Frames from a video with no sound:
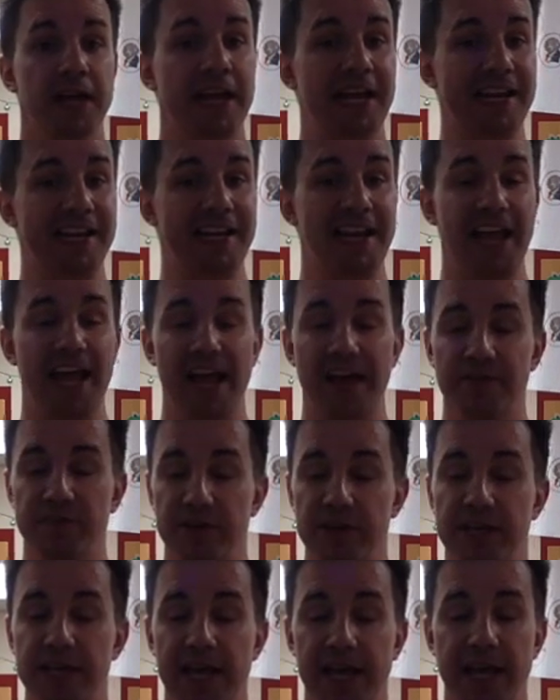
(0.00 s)
and in
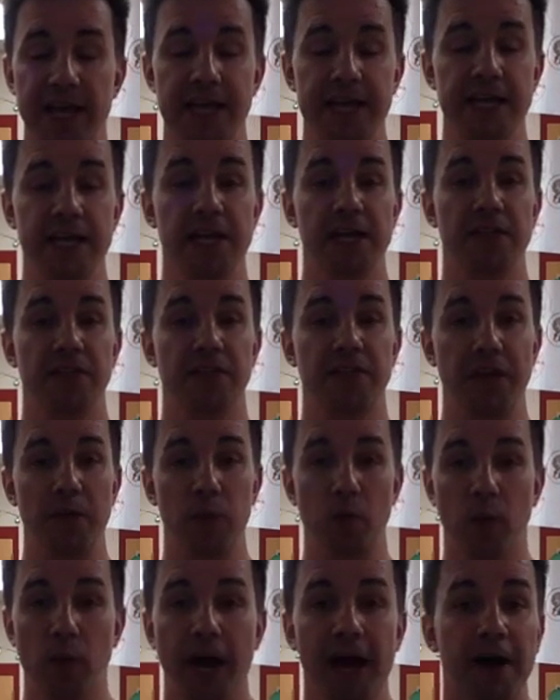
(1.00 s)
every day they
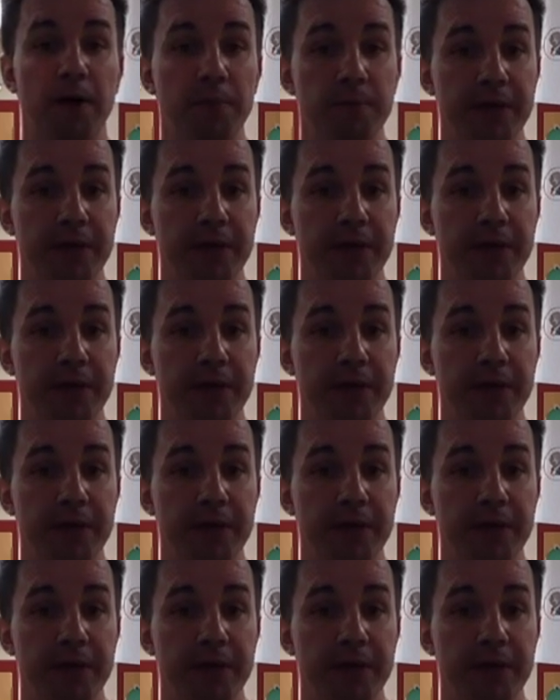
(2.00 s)
wow